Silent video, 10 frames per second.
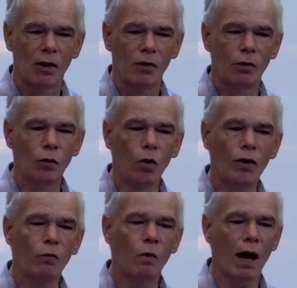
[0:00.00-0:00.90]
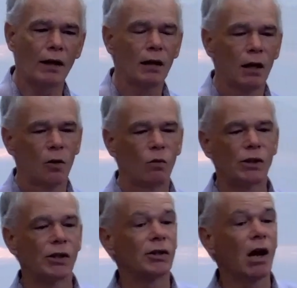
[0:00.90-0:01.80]
The northern one was
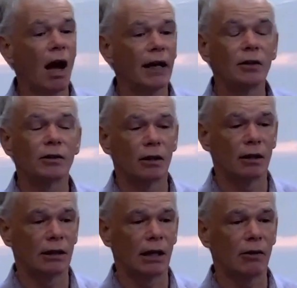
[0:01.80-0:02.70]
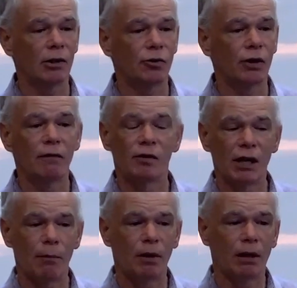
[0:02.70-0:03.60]
assigned to the territory of
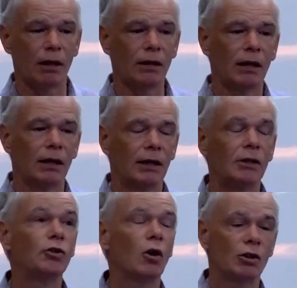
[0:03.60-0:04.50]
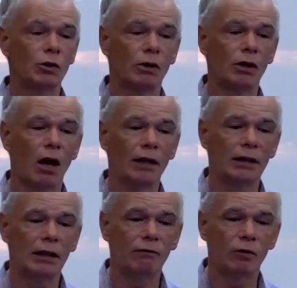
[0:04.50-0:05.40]
Zebulun in Joshua
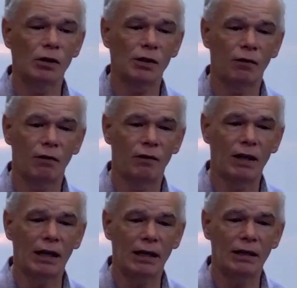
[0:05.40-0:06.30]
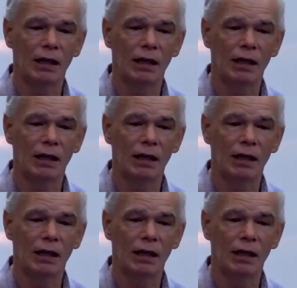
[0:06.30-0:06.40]
19 verse 15.